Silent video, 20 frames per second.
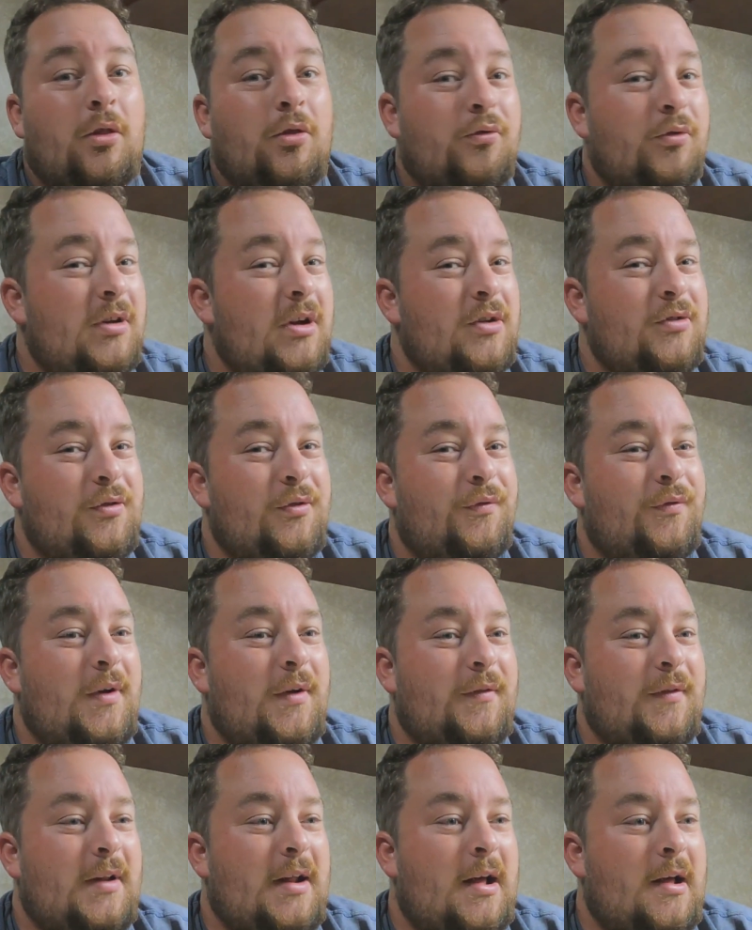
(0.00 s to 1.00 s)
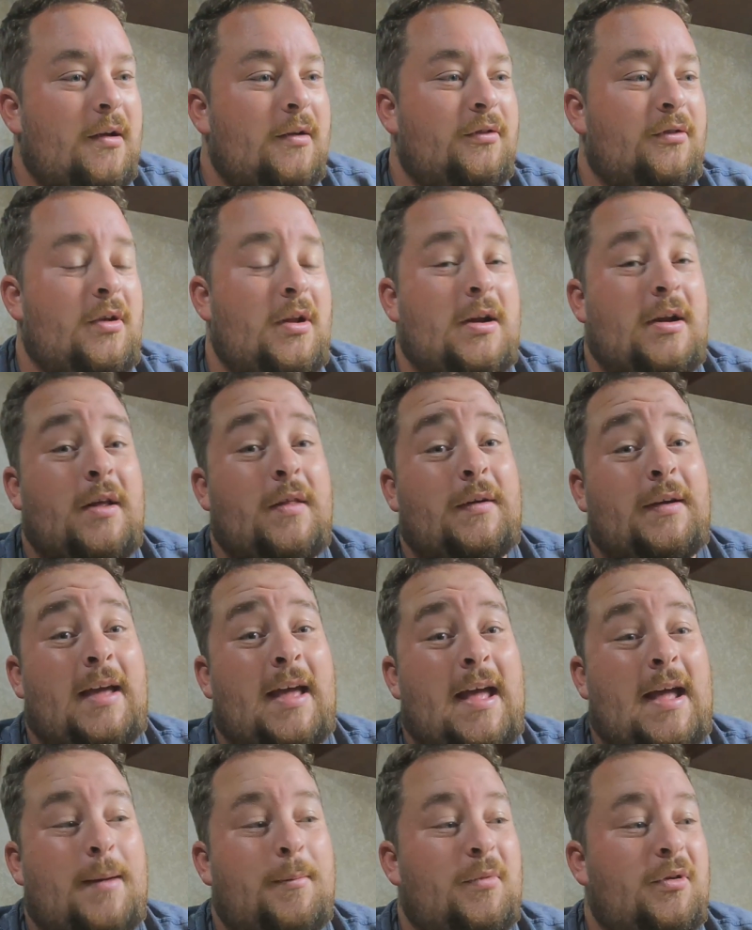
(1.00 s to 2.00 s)
$350 on another
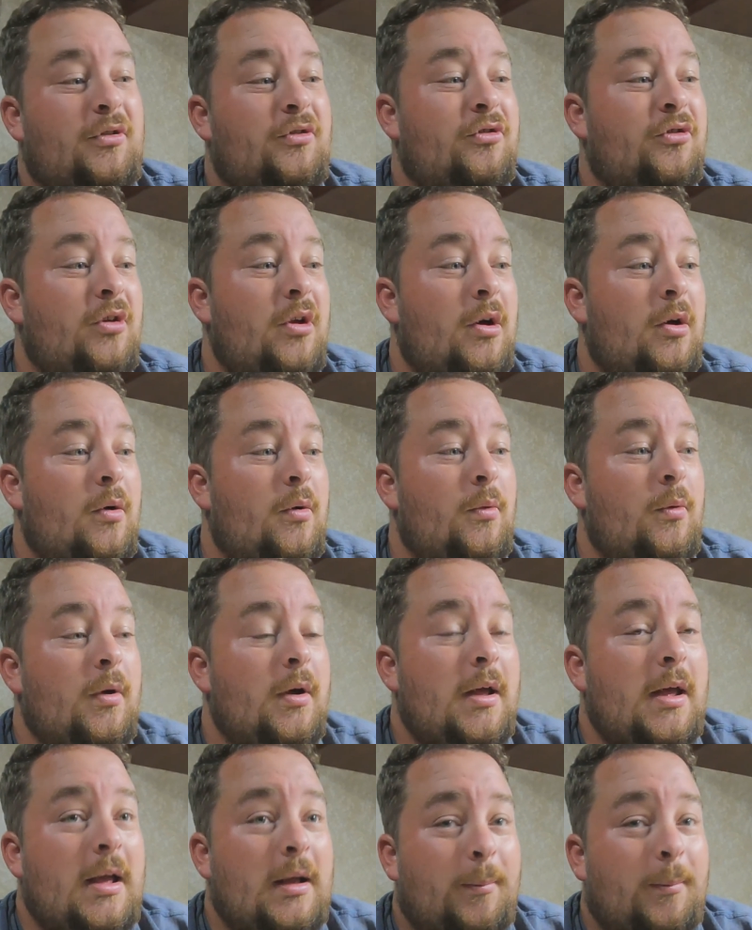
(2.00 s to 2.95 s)
camera, so